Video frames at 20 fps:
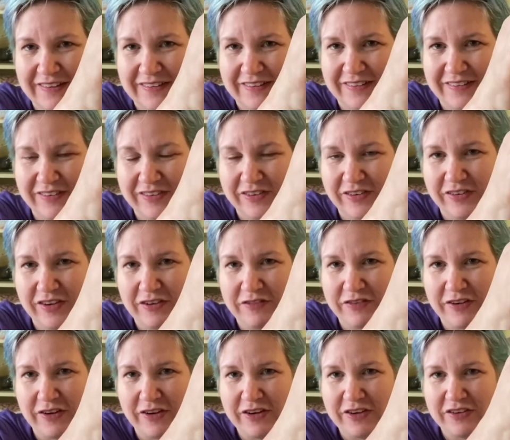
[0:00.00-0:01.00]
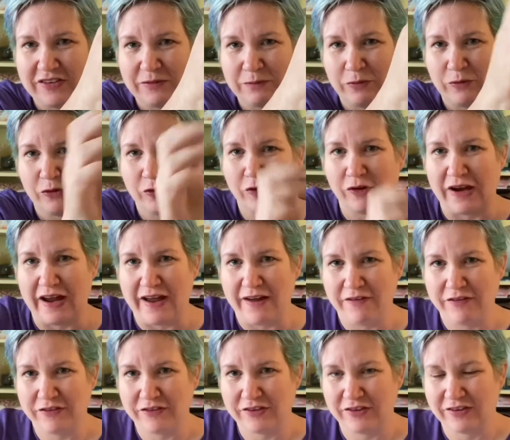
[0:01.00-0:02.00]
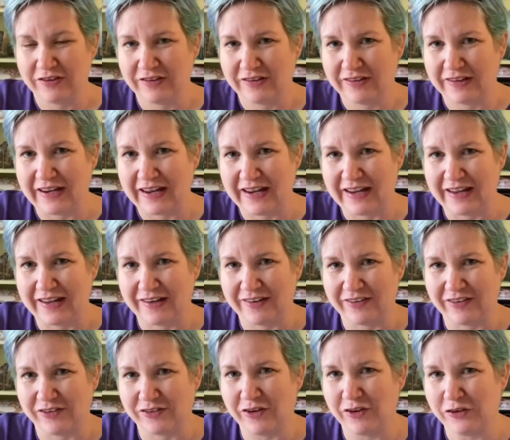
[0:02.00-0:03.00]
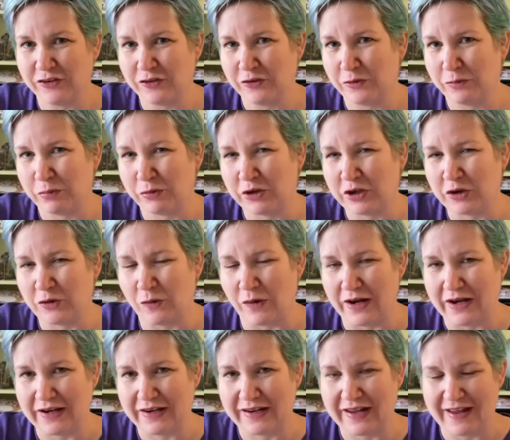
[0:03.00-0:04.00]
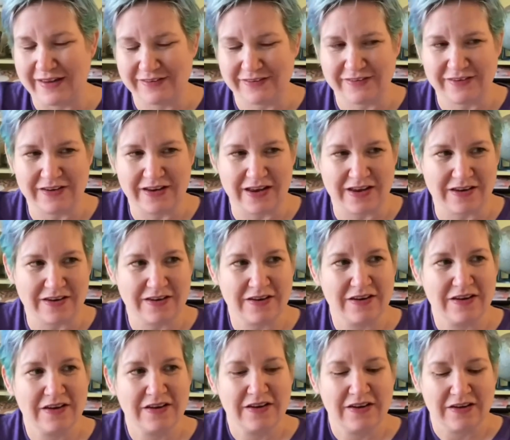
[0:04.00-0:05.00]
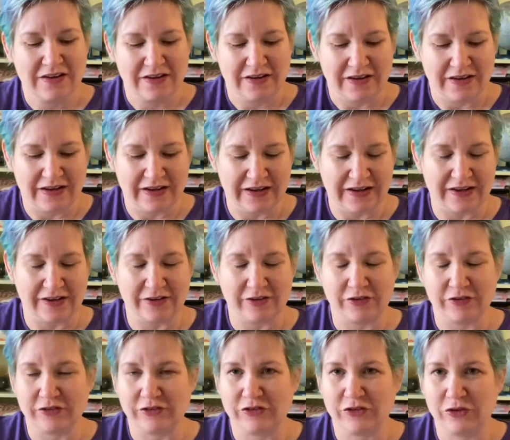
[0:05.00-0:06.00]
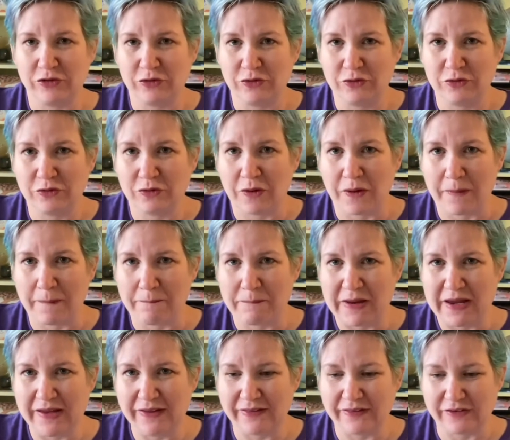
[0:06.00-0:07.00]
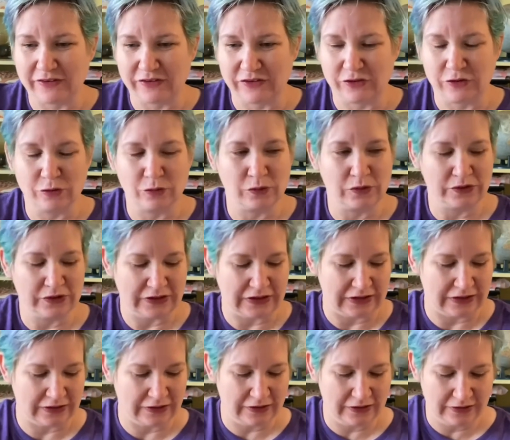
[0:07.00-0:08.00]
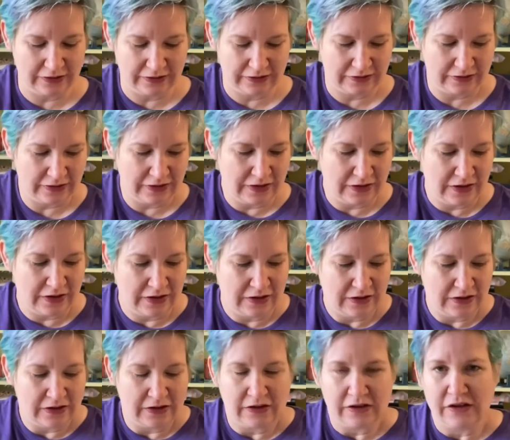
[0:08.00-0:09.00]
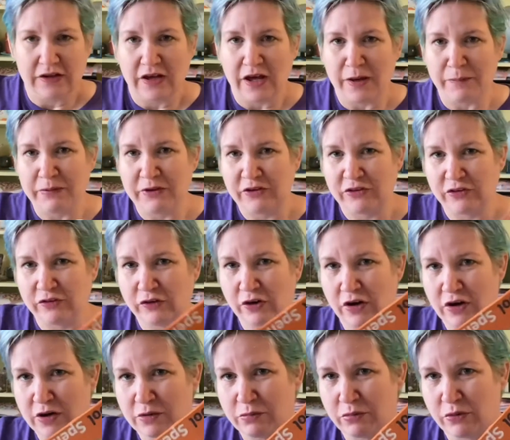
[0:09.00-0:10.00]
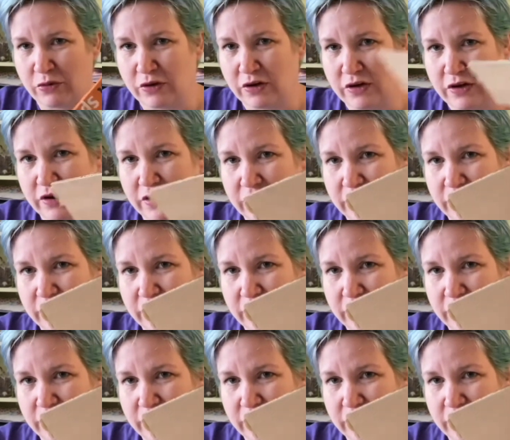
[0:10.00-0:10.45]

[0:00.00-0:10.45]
This is a very simple craft and it's also a pretty quiet castanet. And to make this, you will need a piece of cardboard,